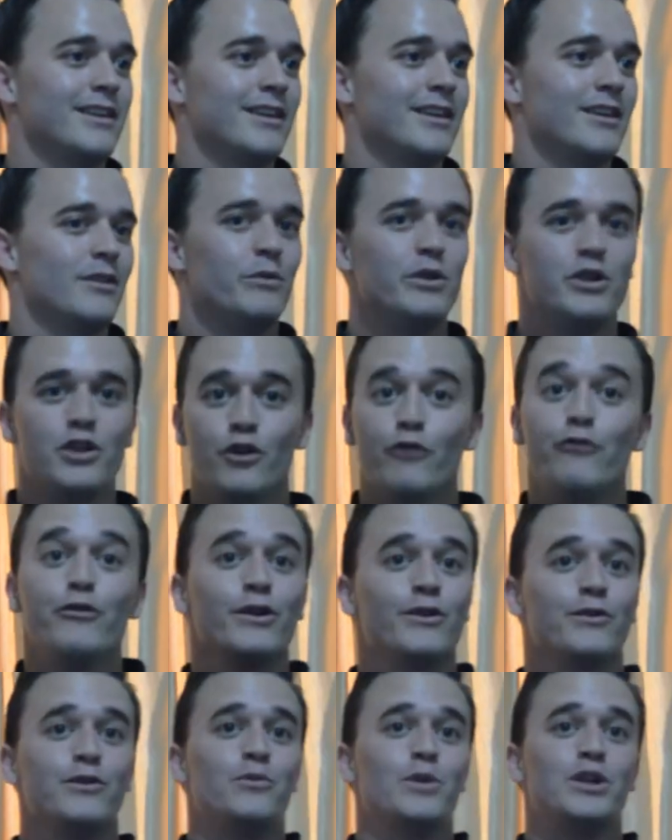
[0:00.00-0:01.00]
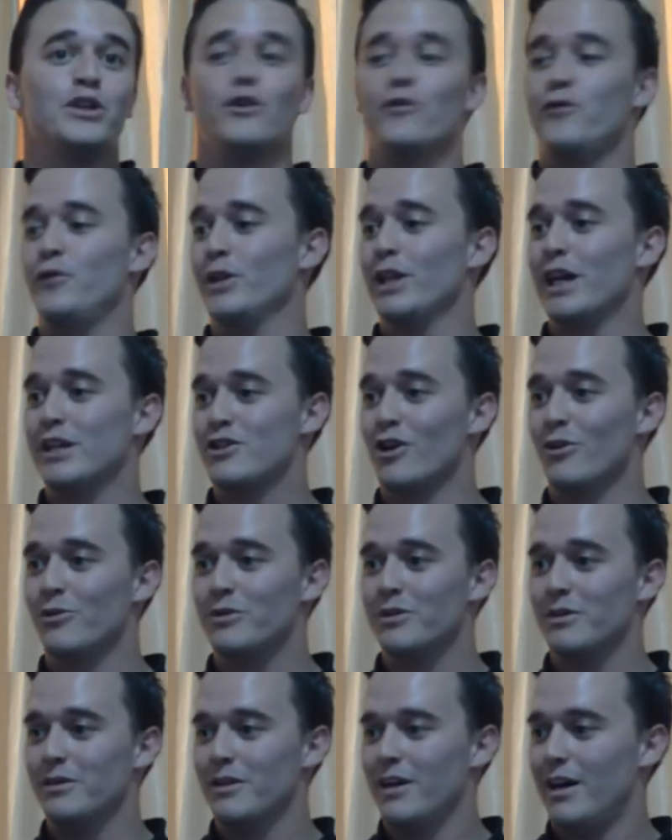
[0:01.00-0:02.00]
when you feel when you feel like
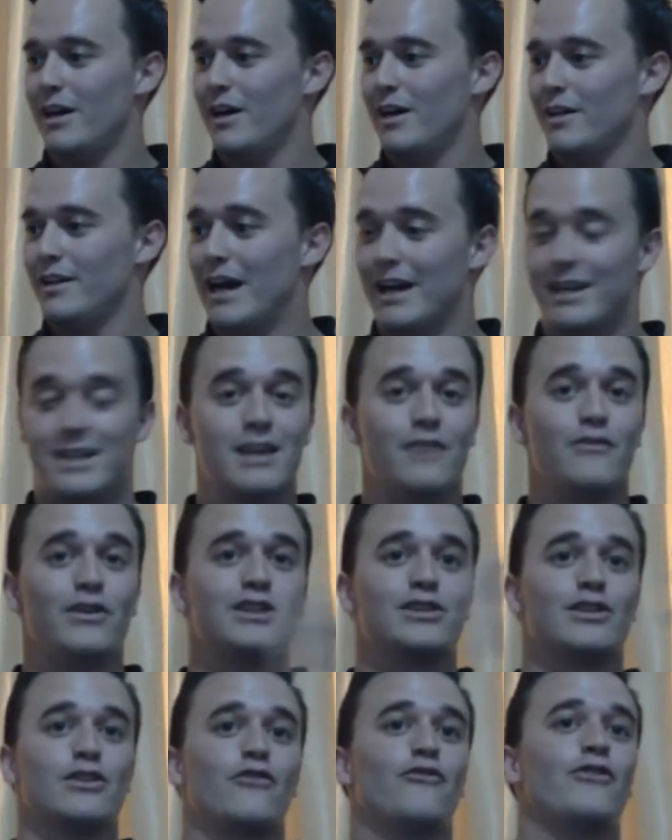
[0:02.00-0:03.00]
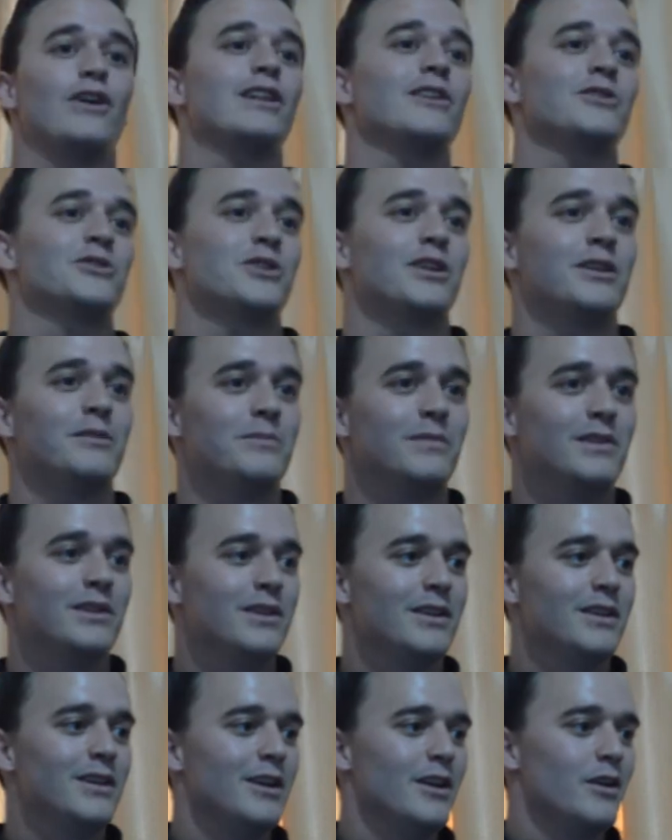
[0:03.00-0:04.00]
don't uh, not giving to the fellowship,
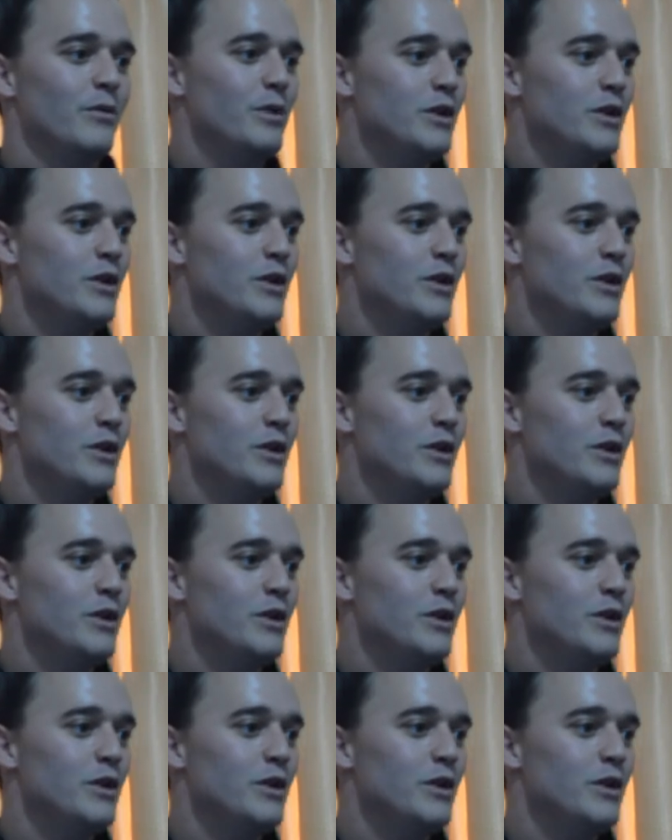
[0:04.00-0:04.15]
mm-hmm.